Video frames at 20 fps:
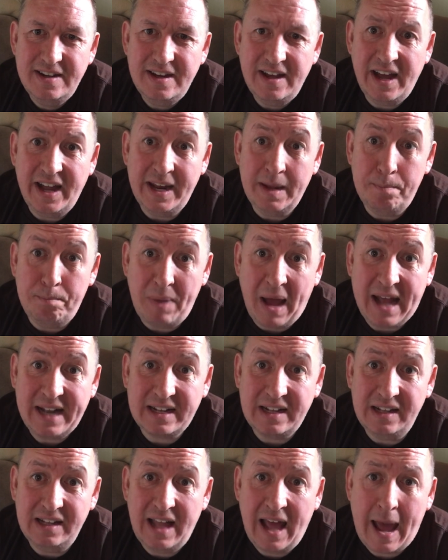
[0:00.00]
And a
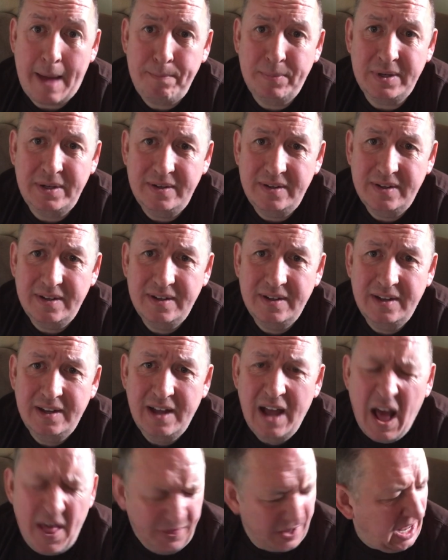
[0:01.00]
battle happened.
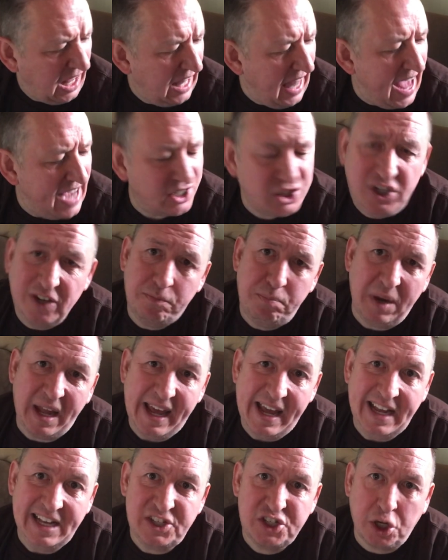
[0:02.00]
The clash of
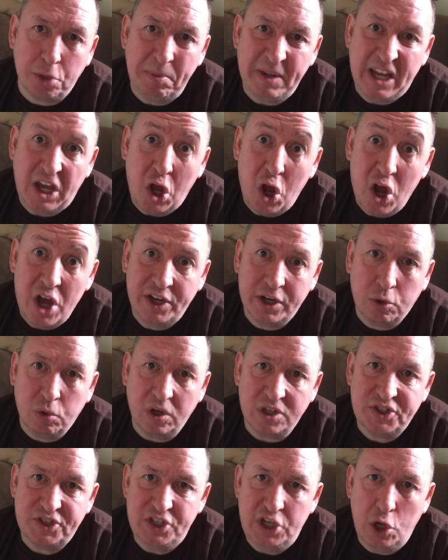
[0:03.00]
blades could be heard
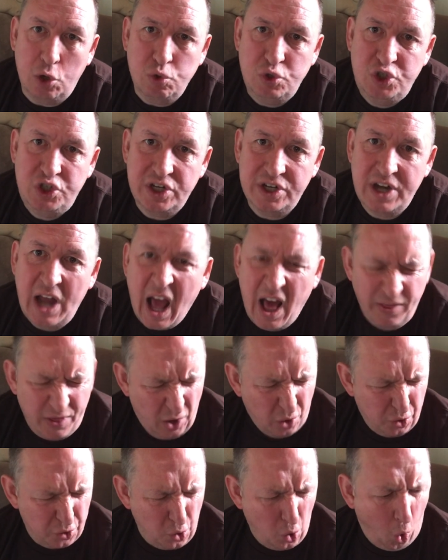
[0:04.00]
across the ocean. The
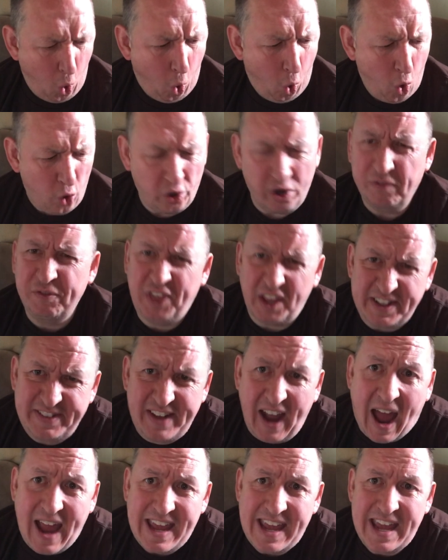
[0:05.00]
roar of the
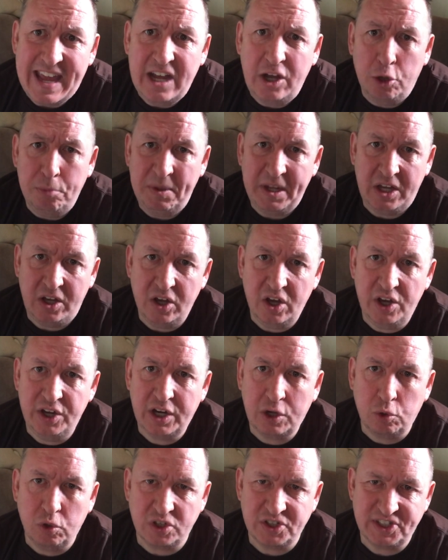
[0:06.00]
dying could be heard
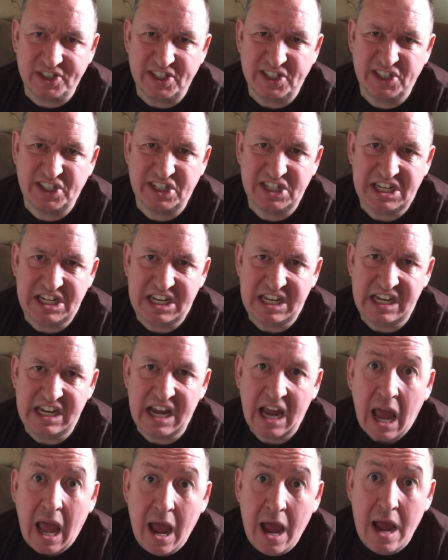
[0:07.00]
across the sea.
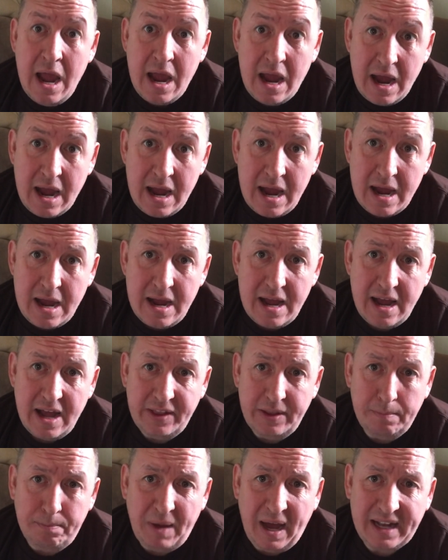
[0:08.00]
And
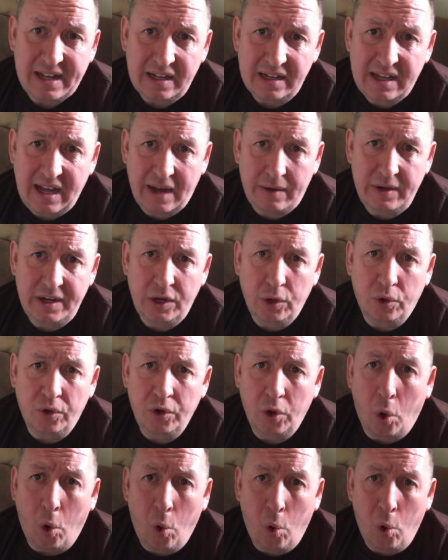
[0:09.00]
the battle carried on
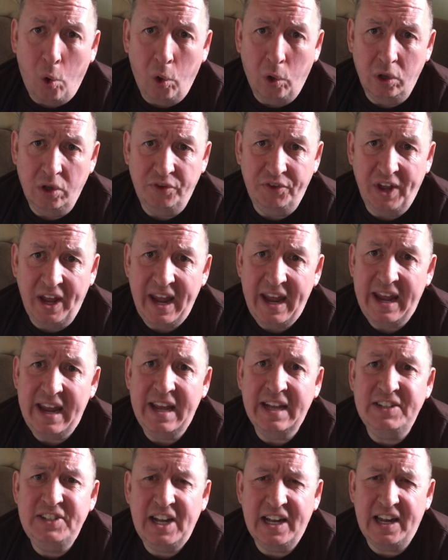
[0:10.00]
all day
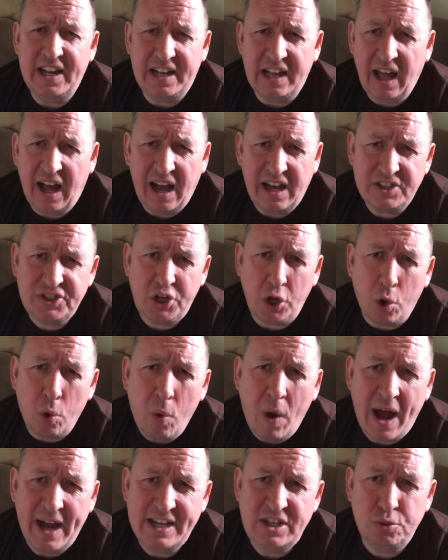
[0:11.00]
until at last
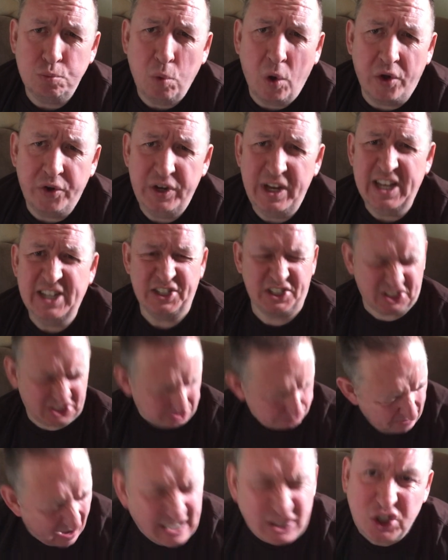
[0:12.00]
Owain's warriors
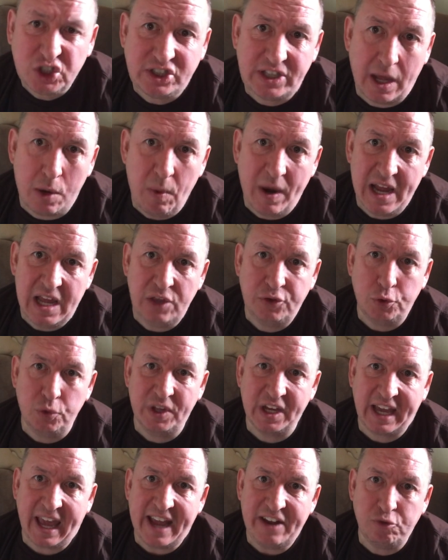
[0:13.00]
smashed their way through the
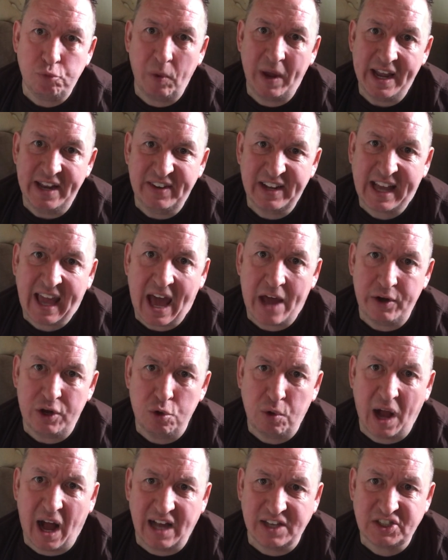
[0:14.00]
gateway into Carew
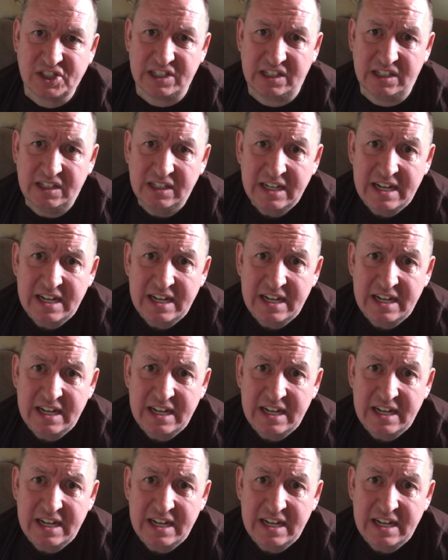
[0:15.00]
Castle.